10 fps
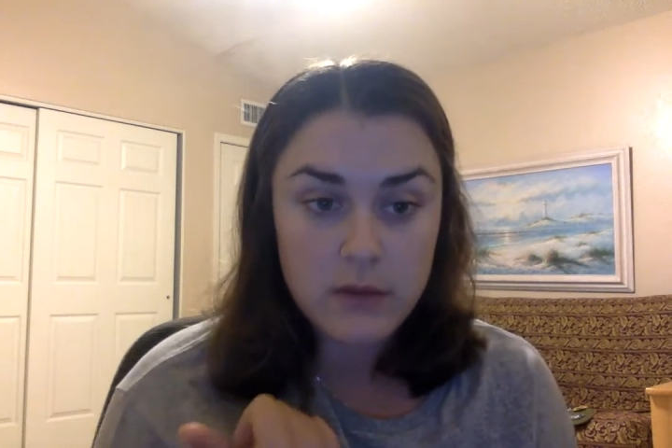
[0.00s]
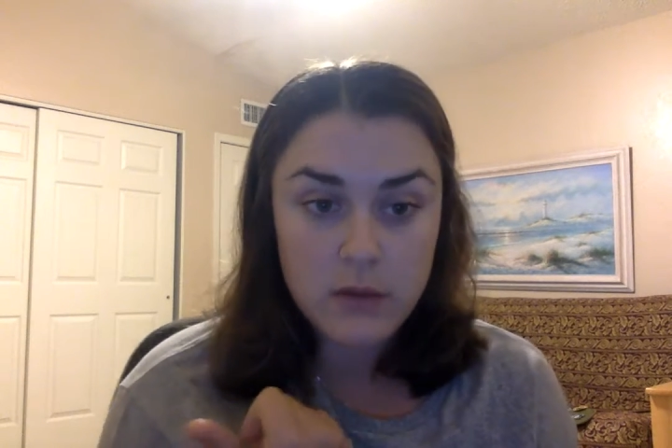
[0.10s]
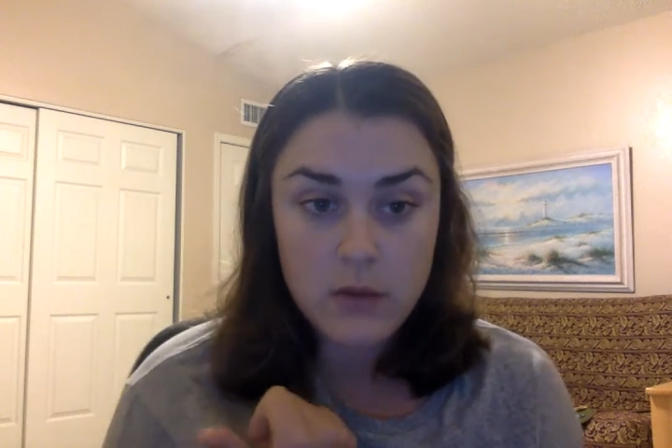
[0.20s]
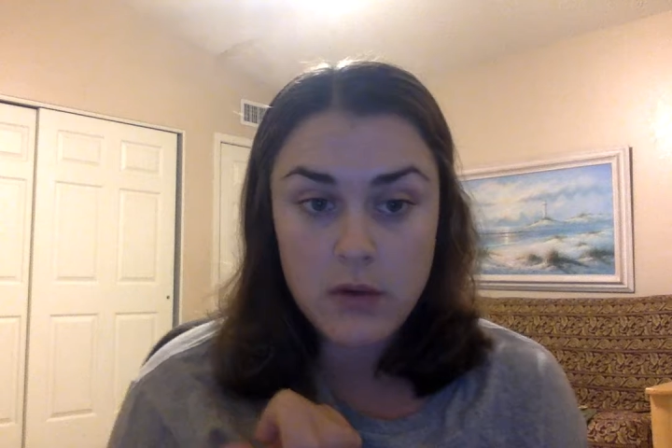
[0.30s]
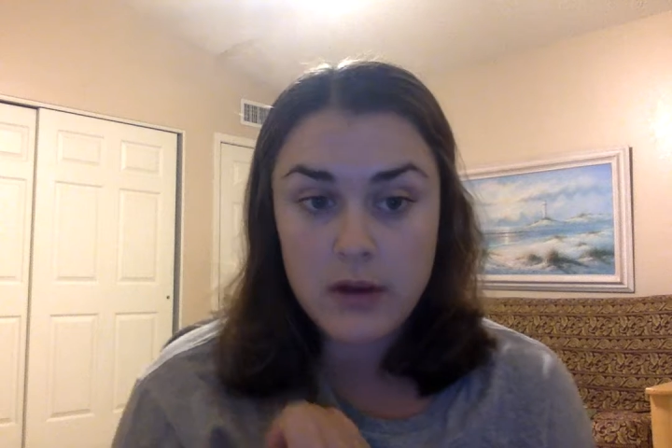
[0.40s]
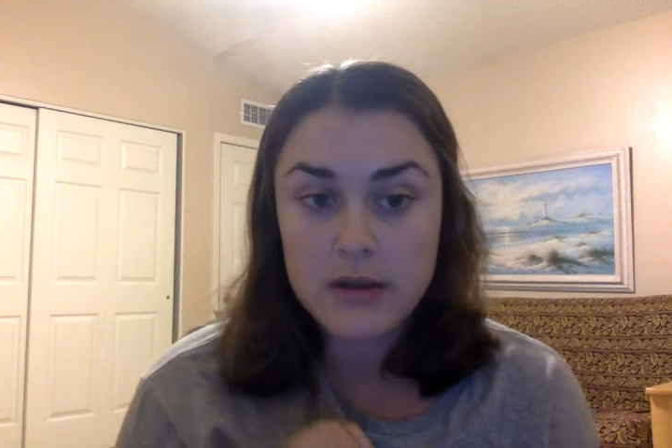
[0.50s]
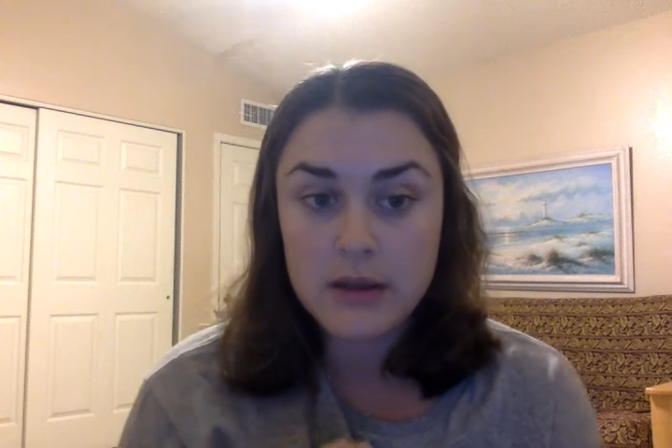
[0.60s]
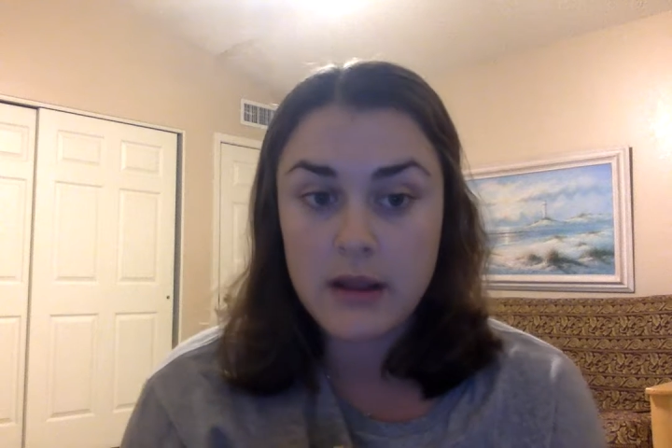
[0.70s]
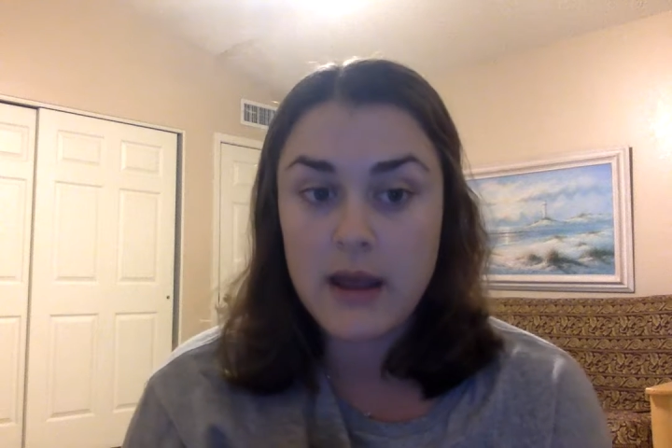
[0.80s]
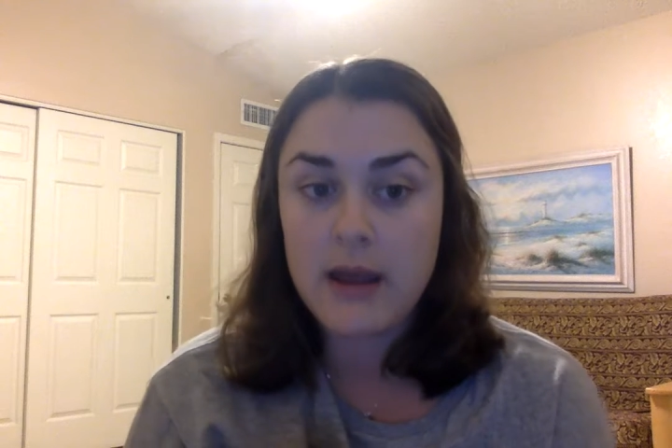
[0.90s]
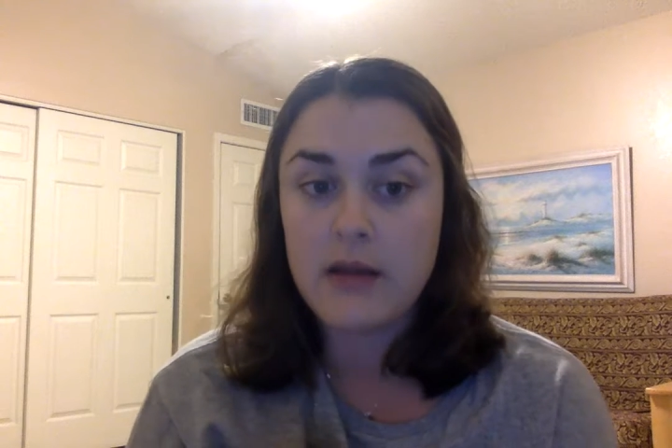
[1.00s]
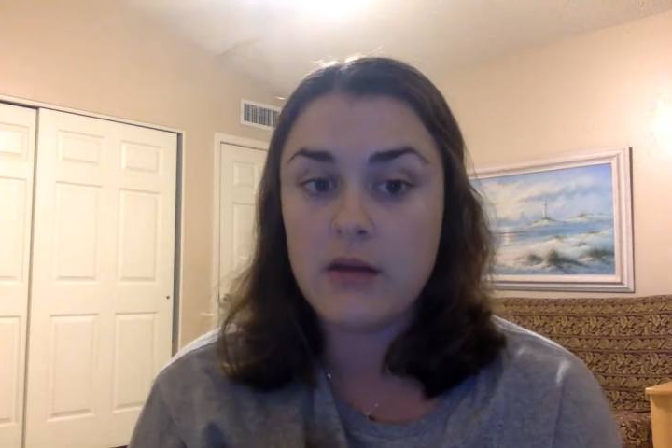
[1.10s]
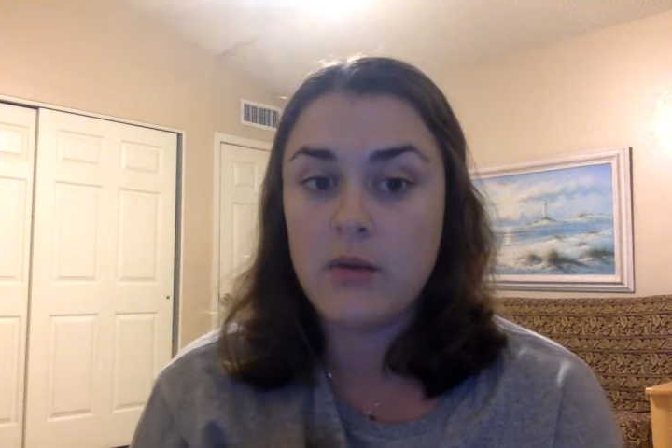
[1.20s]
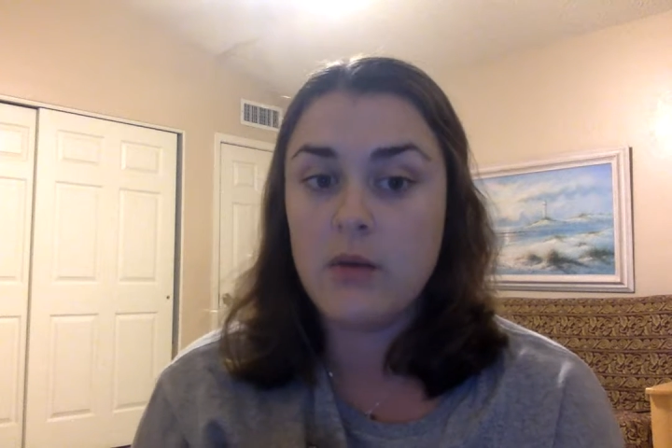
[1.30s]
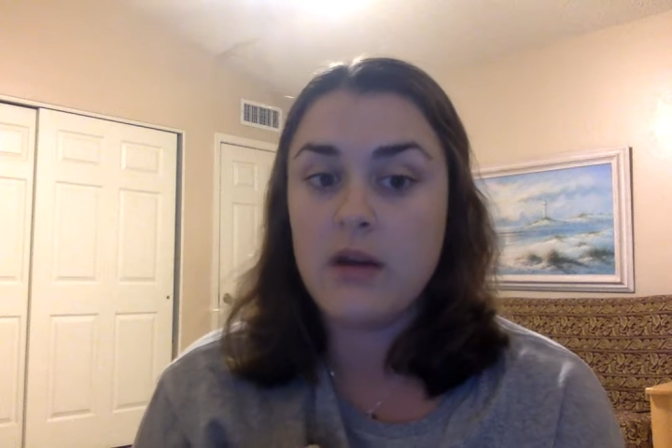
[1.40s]
the Ku Klux
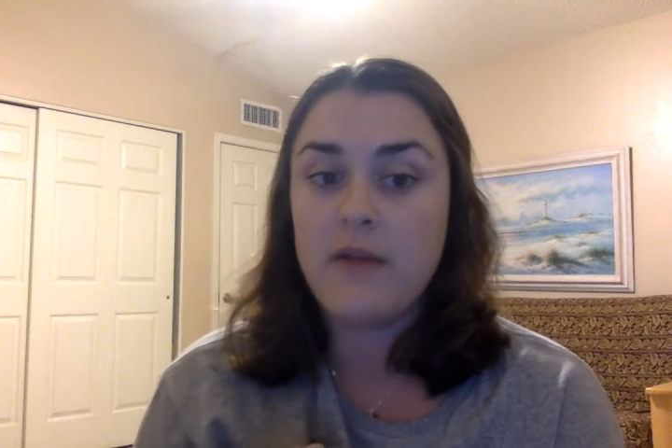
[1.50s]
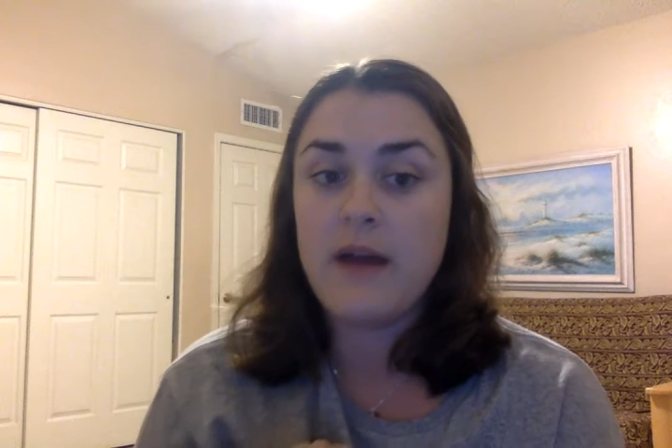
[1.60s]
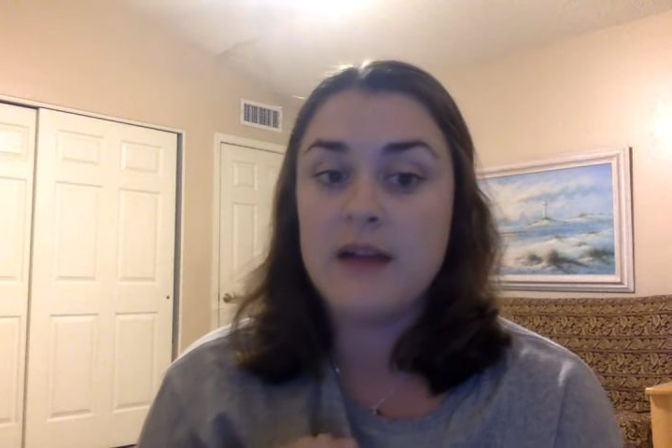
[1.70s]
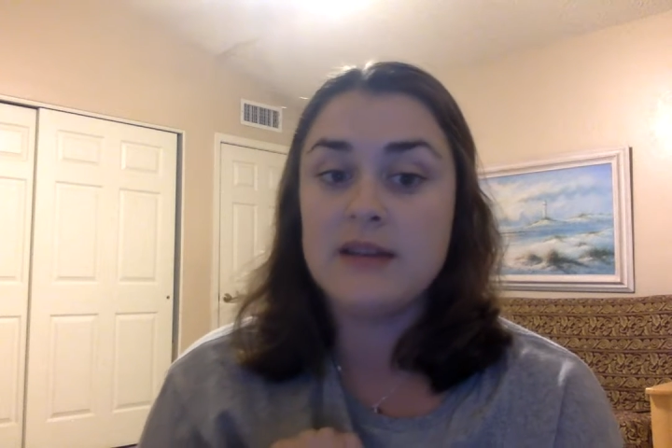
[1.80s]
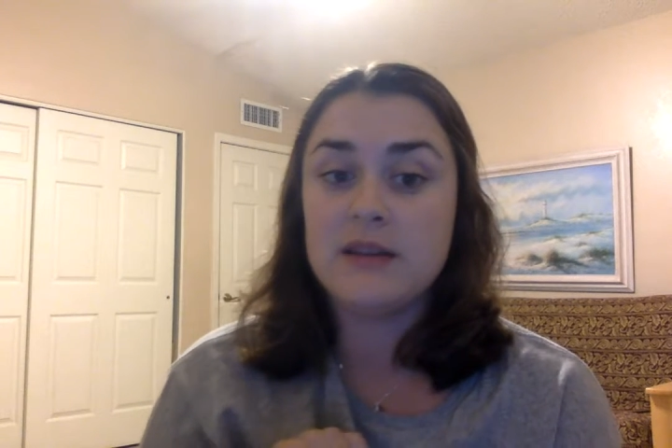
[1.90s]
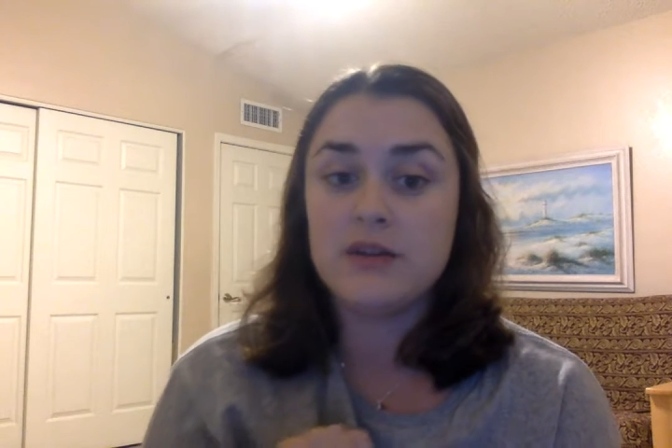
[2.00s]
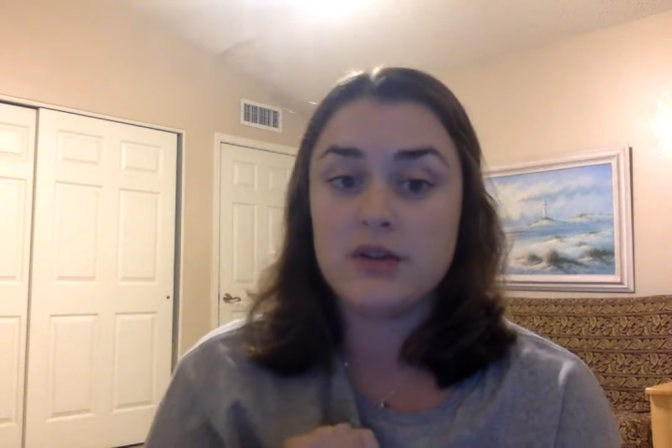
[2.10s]
Klan would have had such